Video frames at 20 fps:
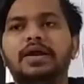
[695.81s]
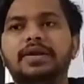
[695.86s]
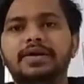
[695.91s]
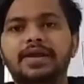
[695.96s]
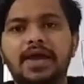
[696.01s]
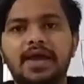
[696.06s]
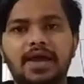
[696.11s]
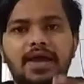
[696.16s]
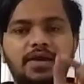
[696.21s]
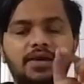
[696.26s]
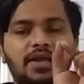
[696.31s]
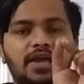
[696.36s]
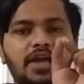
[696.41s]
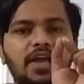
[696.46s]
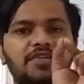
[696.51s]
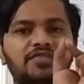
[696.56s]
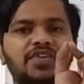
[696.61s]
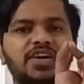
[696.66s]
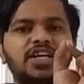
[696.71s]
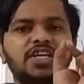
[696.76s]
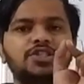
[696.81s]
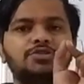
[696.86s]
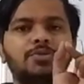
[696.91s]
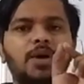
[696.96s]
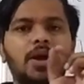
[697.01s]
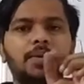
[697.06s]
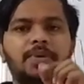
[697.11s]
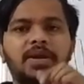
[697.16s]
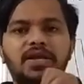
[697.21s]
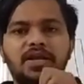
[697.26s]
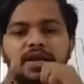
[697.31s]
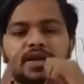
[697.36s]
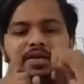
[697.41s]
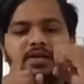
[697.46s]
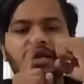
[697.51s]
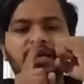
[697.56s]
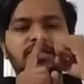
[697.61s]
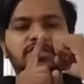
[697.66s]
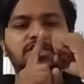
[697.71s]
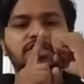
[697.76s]
Then if it is vibrating,
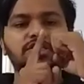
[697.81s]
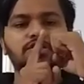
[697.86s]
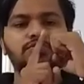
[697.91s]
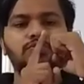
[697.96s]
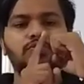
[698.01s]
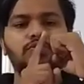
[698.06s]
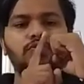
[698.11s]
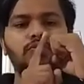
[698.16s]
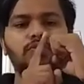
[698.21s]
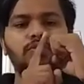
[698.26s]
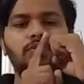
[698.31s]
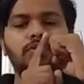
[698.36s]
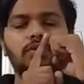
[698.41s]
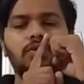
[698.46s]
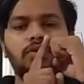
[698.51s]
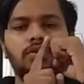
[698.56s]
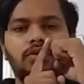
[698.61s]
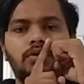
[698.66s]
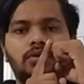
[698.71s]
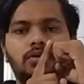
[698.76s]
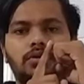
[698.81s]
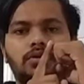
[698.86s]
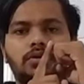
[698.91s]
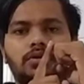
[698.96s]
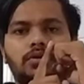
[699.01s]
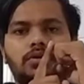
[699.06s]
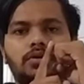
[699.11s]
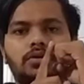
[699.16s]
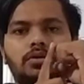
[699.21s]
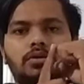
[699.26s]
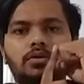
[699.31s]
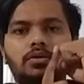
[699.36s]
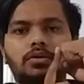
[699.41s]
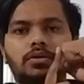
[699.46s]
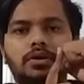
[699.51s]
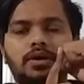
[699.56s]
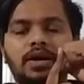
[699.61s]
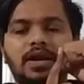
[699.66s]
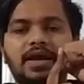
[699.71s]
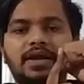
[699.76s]
then it just move
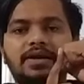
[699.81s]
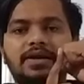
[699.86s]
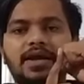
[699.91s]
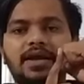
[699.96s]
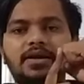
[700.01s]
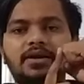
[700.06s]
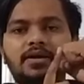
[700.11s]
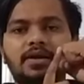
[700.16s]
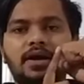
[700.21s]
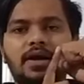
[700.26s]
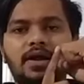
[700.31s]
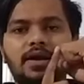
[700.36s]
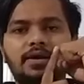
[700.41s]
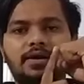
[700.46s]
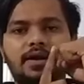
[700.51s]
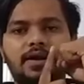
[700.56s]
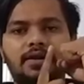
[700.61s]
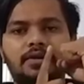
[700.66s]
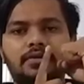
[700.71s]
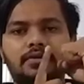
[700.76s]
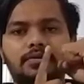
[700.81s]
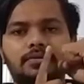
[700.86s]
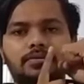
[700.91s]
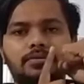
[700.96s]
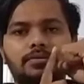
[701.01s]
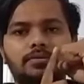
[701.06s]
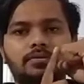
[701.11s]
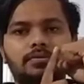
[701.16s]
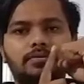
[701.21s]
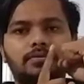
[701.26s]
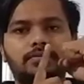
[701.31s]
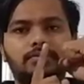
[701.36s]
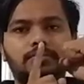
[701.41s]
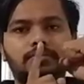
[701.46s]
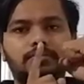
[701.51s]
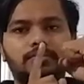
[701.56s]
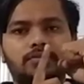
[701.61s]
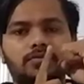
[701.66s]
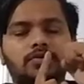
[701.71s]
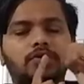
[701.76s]
like that, and then
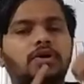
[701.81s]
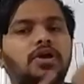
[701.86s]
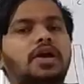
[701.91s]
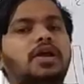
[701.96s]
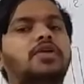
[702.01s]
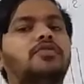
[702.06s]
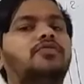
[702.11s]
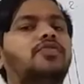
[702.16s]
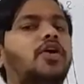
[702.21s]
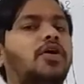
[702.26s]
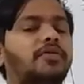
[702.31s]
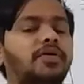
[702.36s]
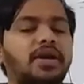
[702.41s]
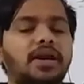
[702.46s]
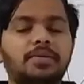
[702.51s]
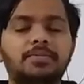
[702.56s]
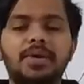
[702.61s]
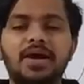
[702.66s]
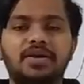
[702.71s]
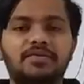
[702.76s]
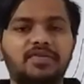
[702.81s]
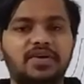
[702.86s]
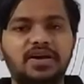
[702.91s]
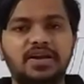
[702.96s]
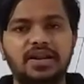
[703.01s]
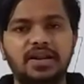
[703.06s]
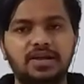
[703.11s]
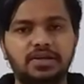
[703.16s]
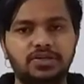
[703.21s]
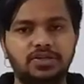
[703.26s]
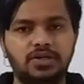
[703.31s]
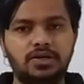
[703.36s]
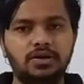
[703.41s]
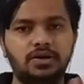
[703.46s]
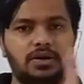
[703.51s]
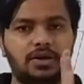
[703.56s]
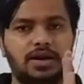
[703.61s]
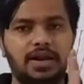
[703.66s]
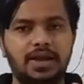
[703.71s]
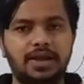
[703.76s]
in a forward and backward
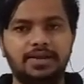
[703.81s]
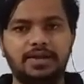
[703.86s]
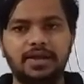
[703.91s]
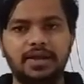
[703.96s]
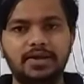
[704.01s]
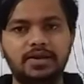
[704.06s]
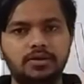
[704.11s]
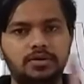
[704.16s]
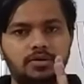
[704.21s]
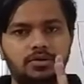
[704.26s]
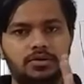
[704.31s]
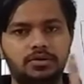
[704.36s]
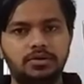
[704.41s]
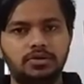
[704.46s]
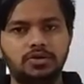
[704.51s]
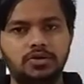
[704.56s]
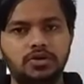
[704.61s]
direction like that.